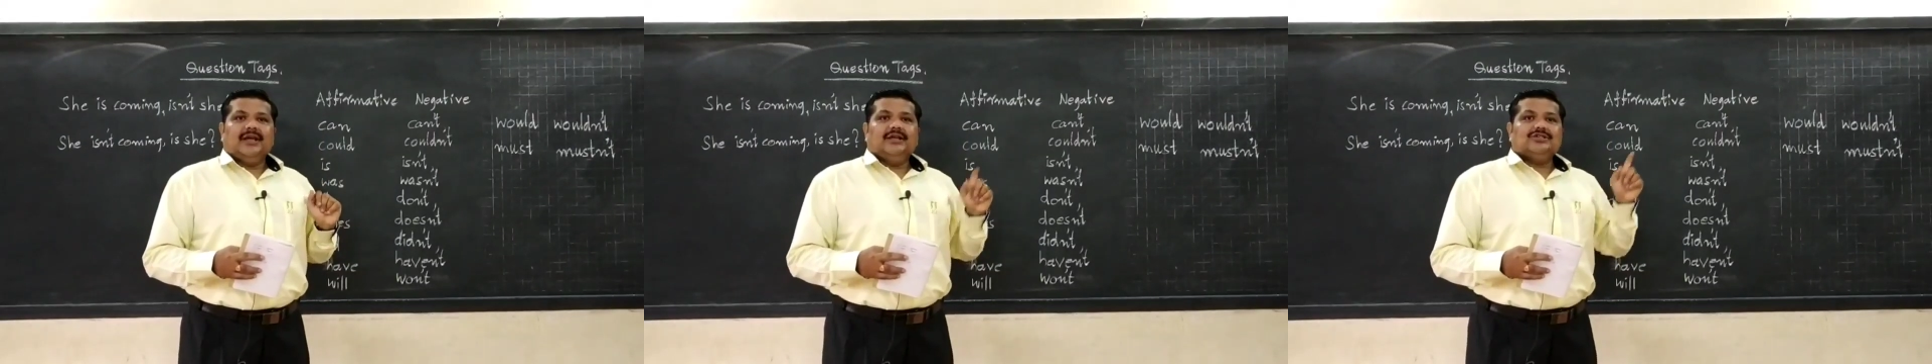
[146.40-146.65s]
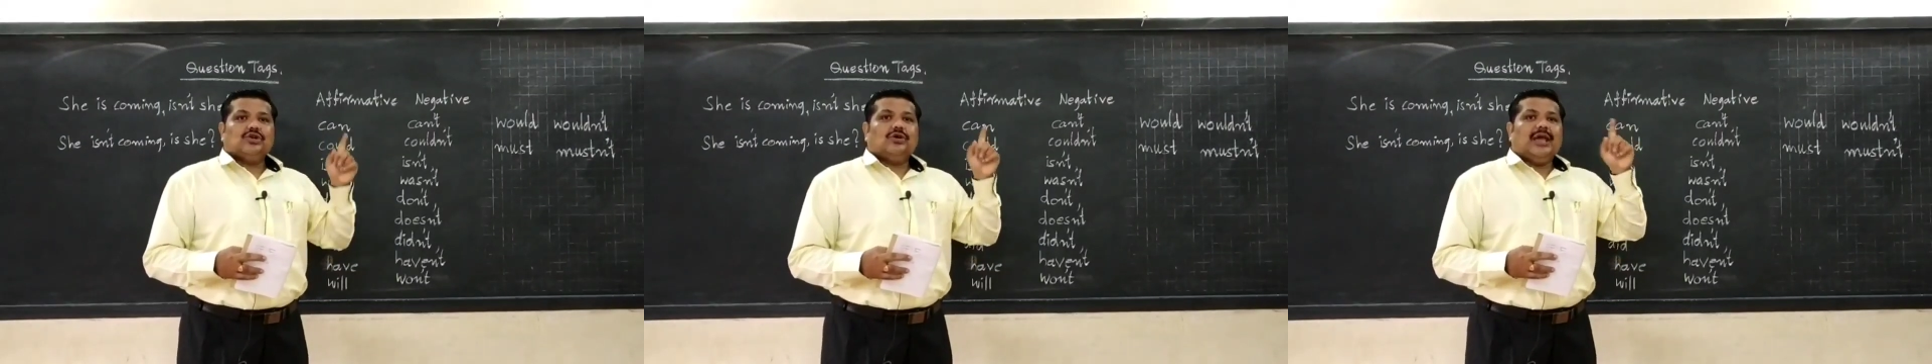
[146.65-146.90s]

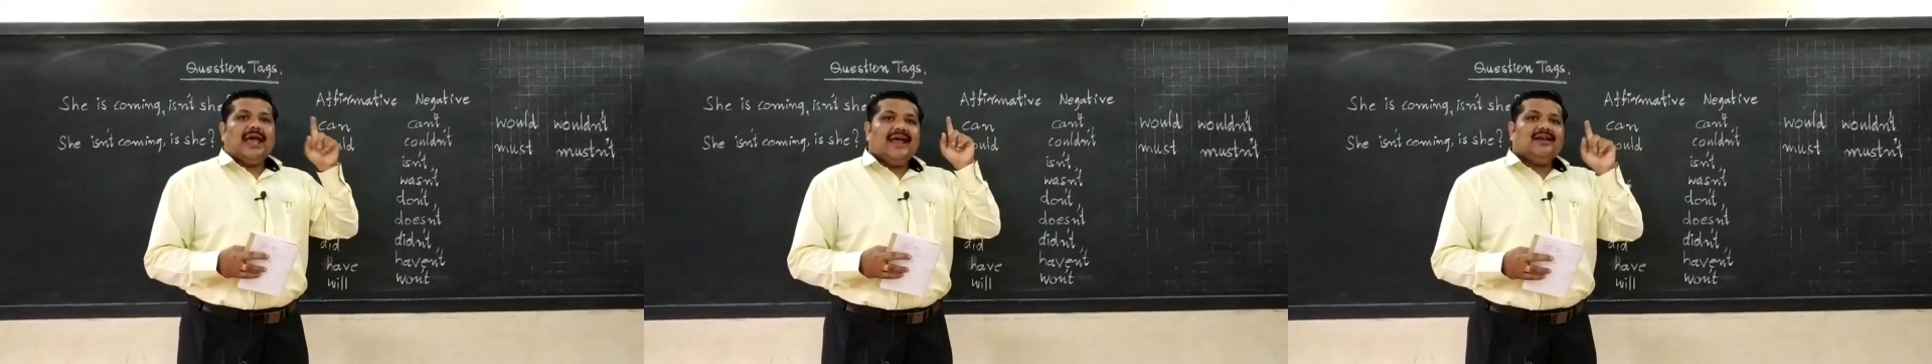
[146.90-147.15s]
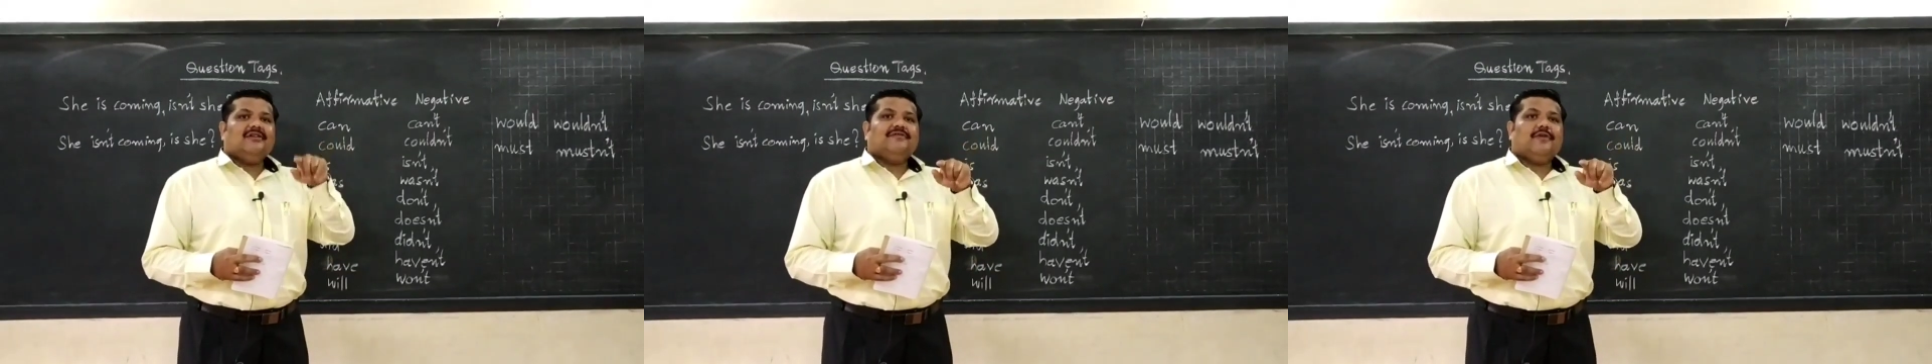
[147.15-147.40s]
So
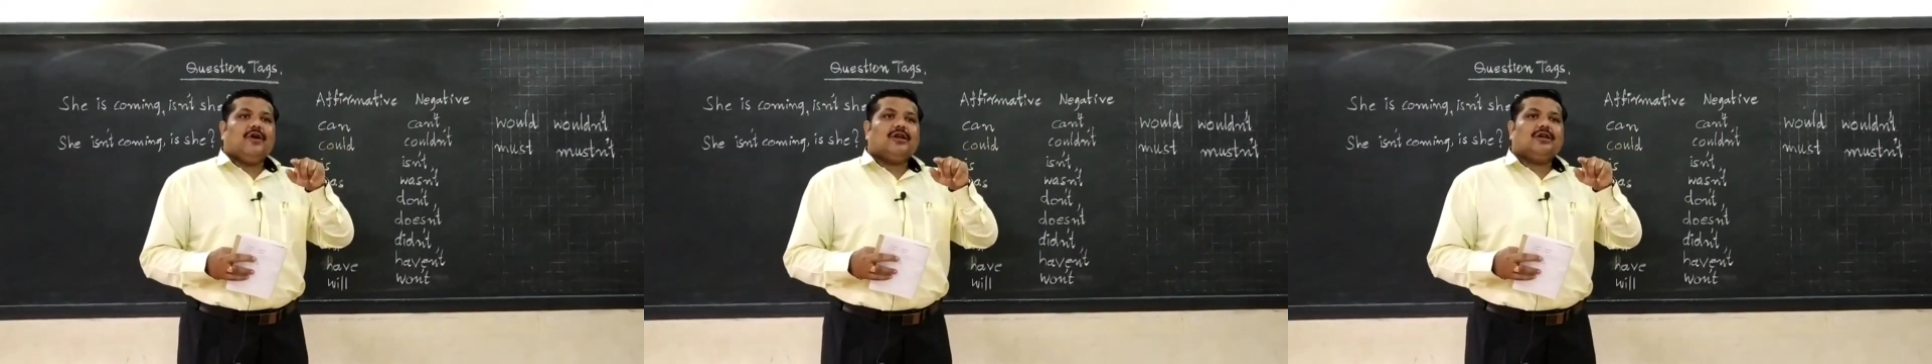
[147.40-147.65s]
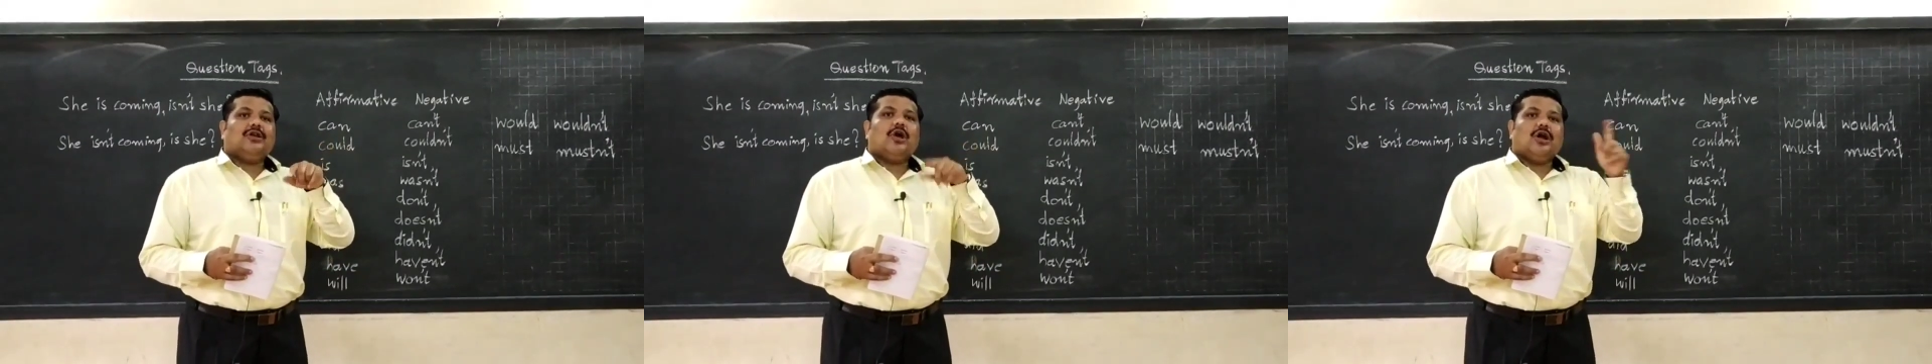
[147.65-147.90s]
N for
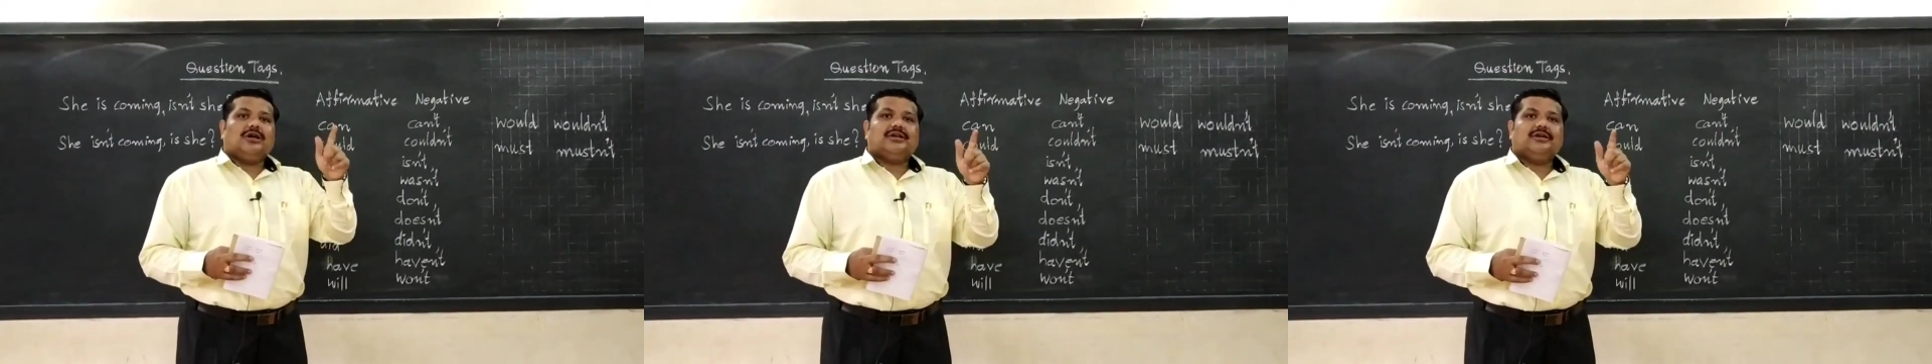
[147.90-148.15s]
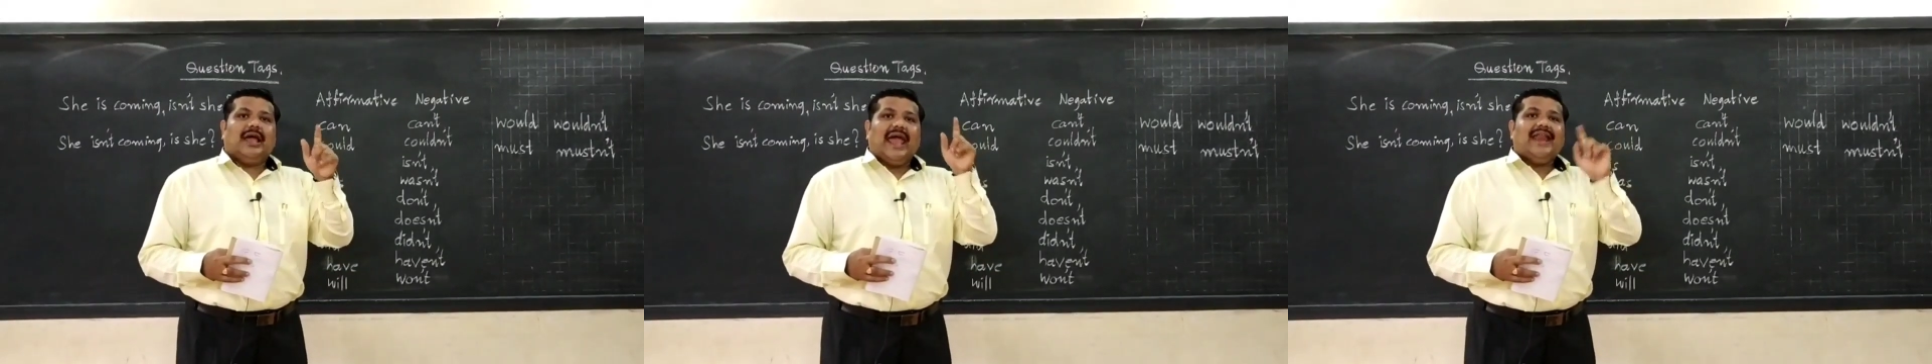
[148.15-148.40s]
not,